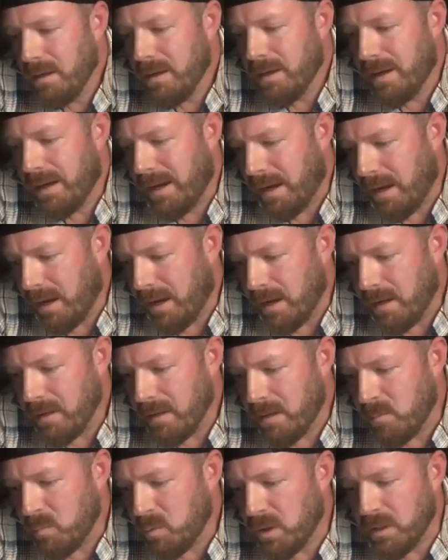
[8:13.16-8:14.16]
Uh,
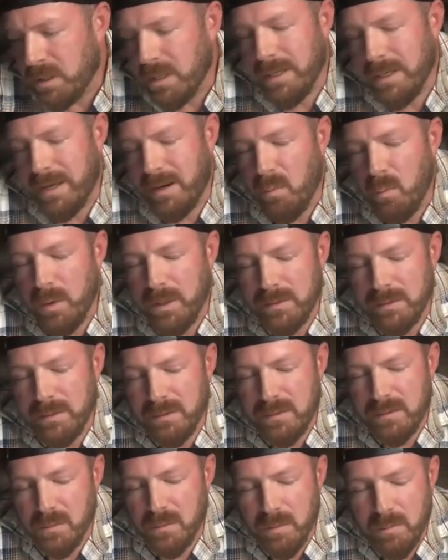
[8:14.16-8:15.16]
looking out a window
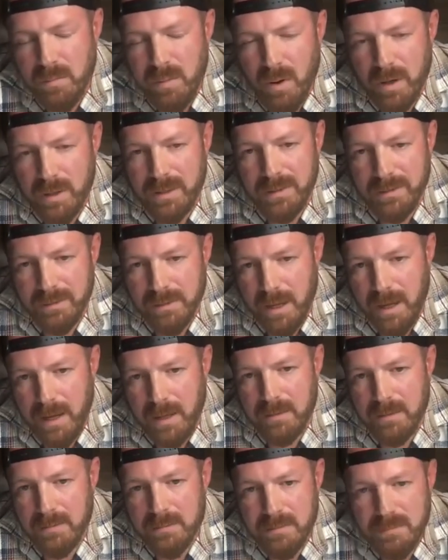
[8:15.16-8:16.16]
to a parking
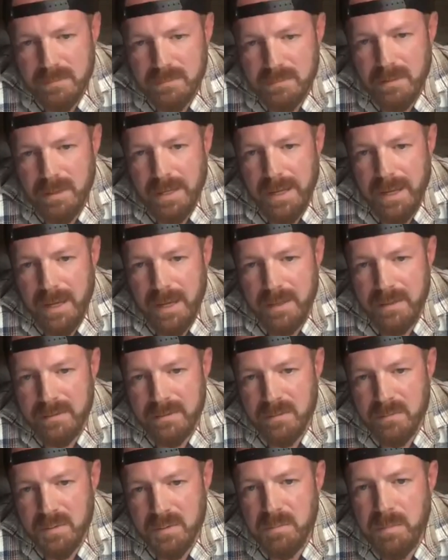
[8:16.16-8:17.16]
lot,
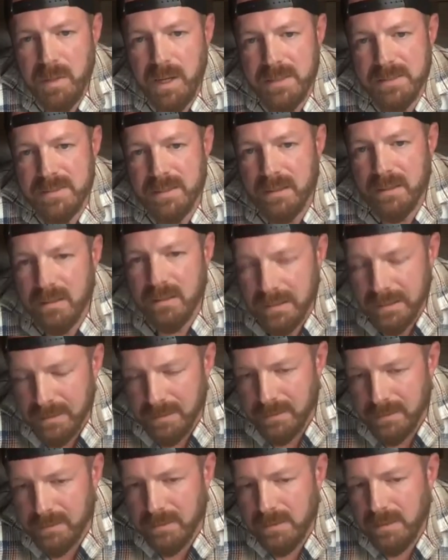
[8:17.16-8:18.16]
and it was
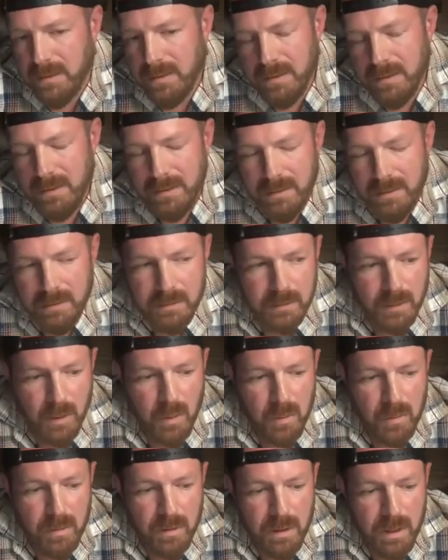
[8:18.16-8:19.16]
basically, you
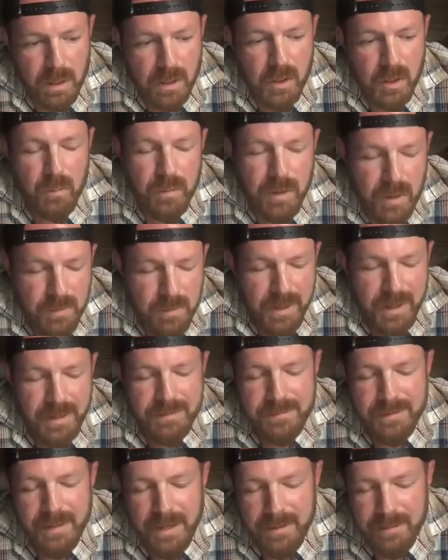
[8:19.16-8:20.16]
know, a career
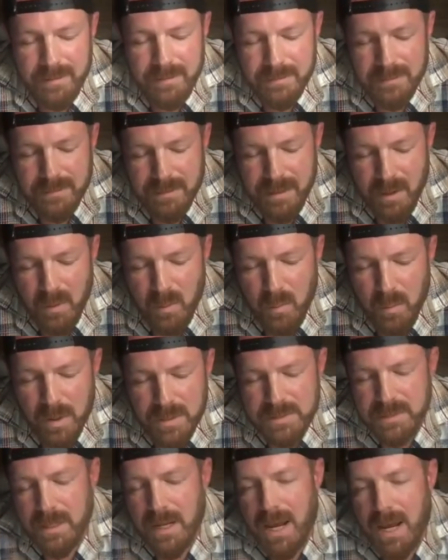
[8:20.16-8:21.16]
path that I
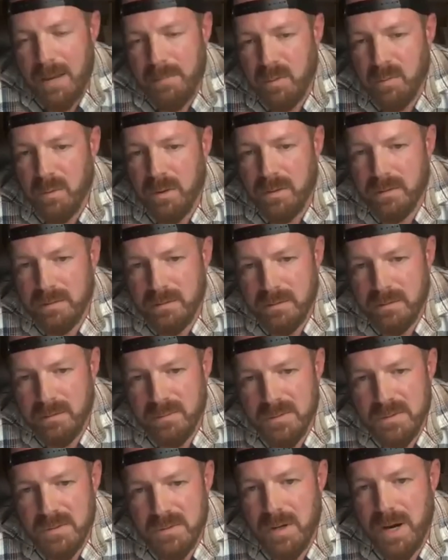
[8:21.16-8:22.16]
wasn't happy with. It
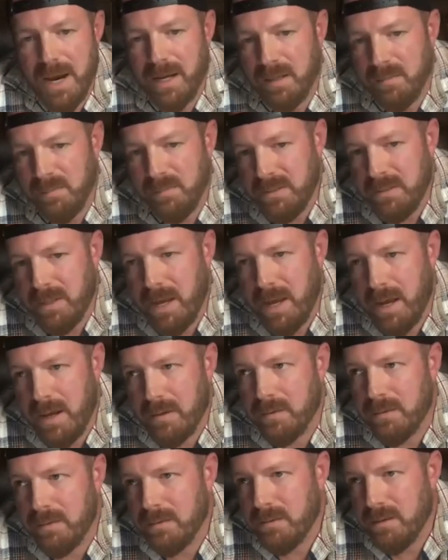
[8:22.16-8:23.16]
was dragging me
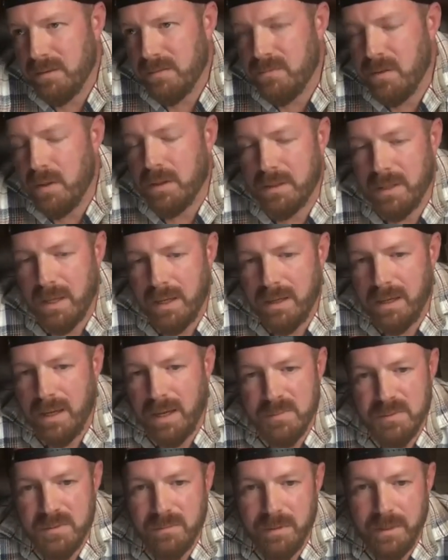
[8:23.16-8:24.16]
down. I feel like a
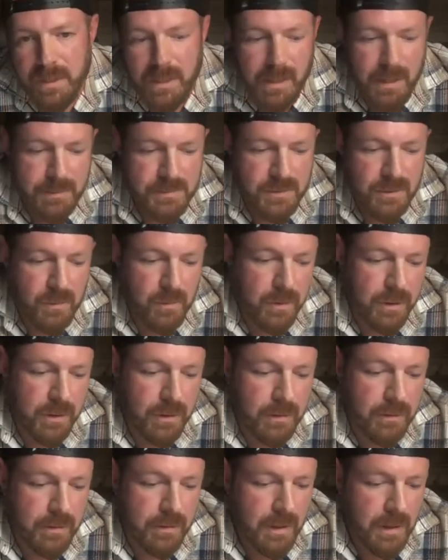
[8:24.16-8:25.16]
hamster in a hamster
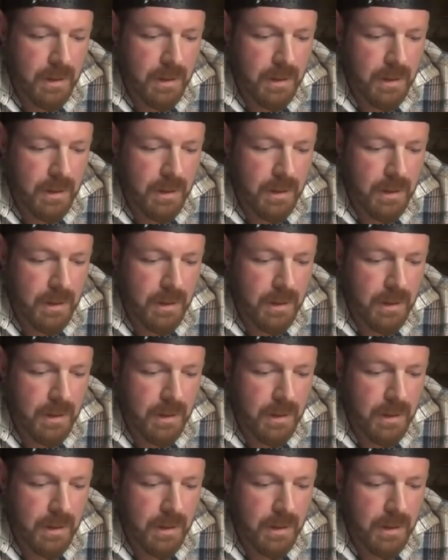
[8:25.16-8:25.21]
wheel.